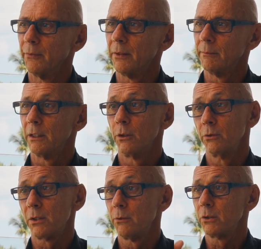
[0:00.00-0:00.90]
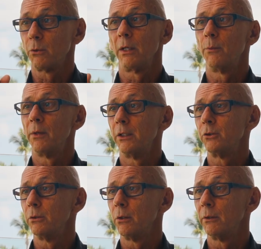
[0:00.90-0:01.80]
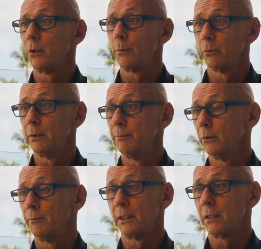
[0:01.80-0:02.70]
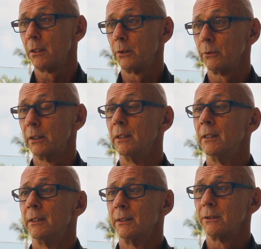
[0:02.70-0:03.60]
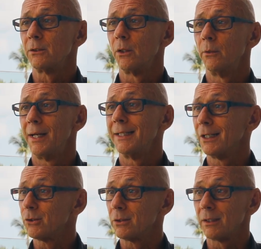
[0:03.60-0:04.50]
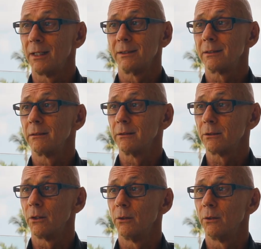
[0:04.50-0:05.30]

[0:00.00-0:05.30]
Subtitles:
them. And ozone's a great way, as you know, to help rebuild mitochondria. So, and exercise. So,